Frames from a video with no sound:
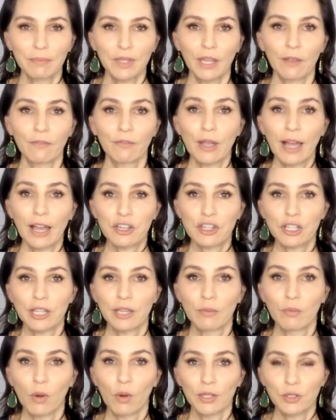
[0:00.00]
if you
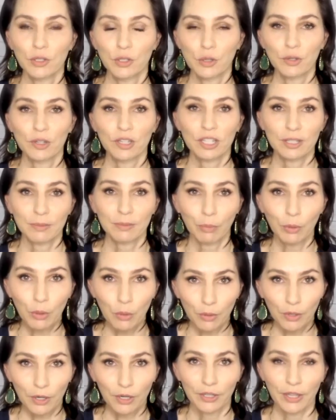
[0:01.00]
actually want to
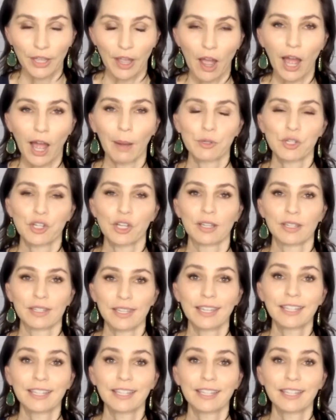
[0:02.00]
explore the options,